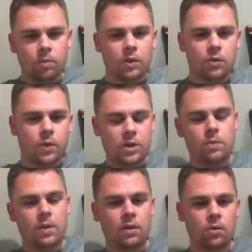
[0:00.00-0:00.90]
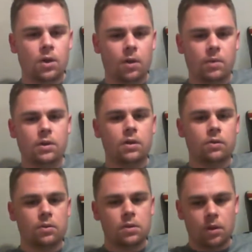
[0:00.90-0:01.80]
bust weeks, but they're all coming at
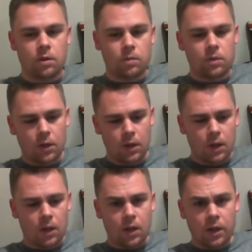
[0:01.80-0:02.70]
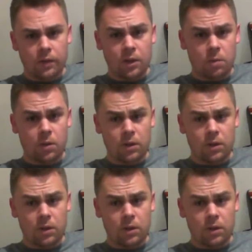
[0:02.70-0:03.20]
different times. At this point